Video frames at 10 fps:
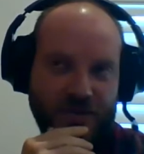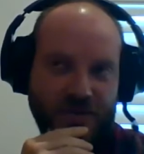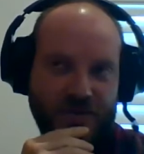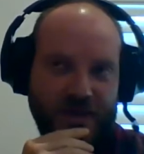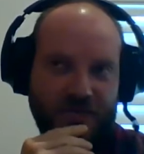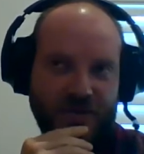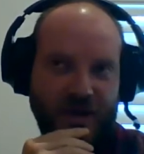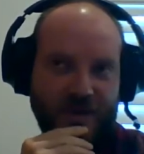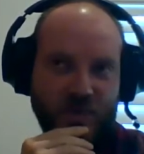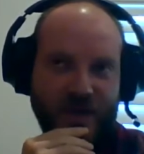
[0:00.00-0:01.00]
and so
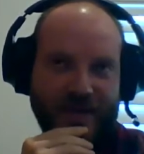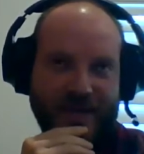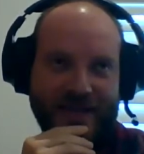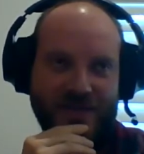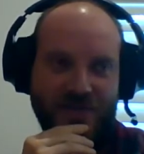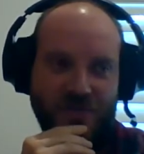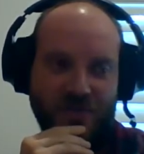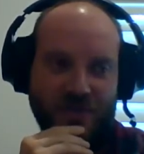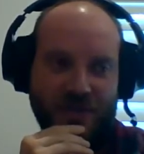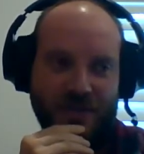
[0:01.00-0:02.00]
sometimes we need to